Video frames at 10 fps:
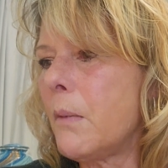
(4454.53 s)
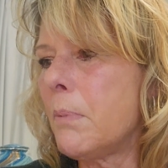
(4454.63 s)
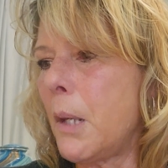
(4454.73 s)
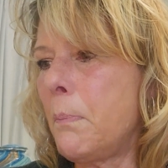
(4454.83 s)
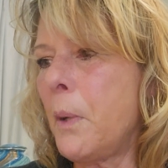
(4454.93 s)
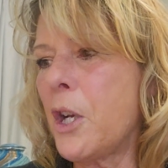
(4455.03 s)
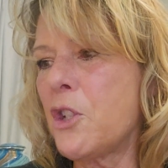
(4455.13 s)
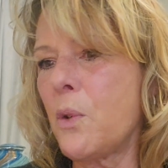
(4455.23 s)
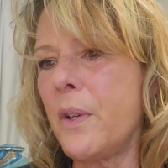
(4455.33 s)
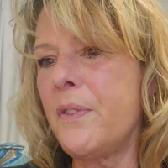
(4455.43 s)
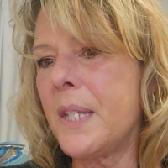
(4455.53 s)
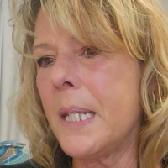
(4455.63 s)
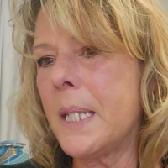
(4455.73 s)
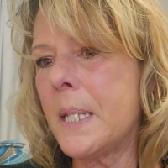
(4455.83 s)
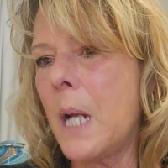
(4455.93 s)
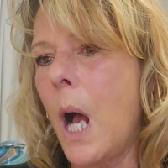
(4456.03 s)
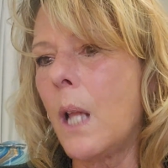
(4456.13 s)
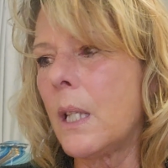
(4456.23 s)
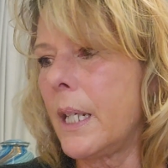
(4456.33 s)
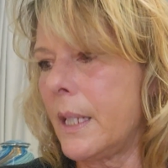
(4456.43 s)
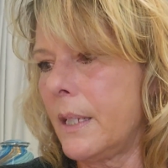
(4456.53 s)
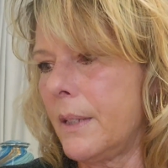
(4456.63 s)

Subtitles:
Blood pressure, if systolic,